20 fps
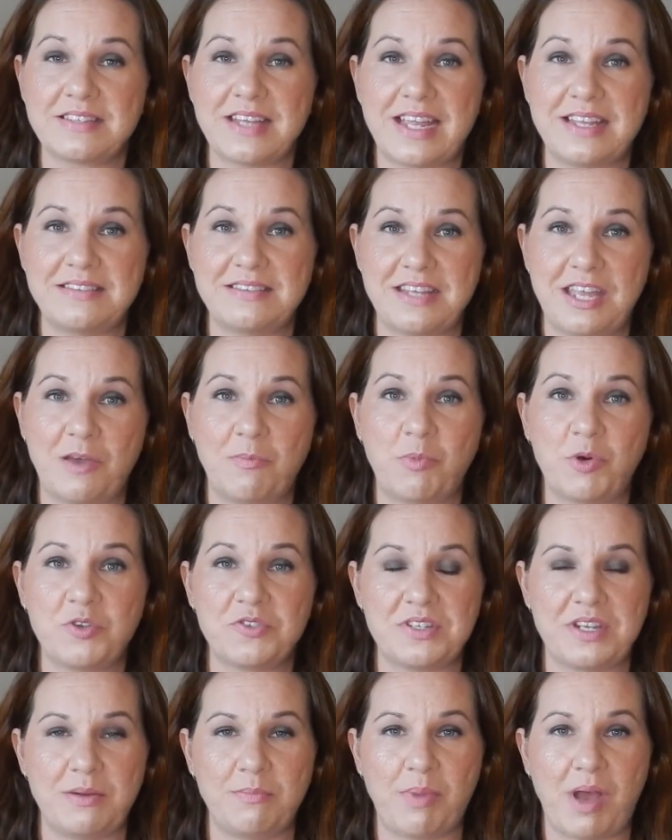size
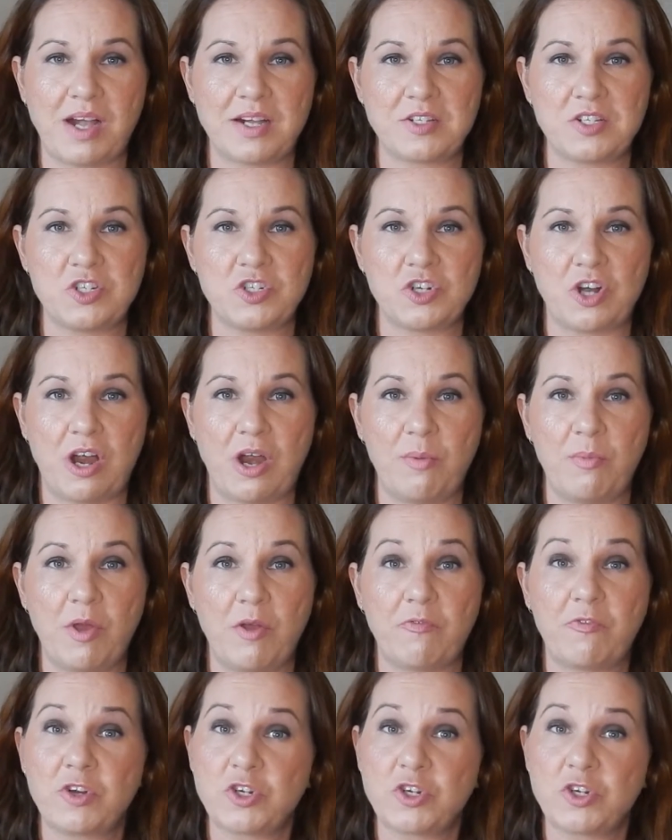samples in BoxyCharm.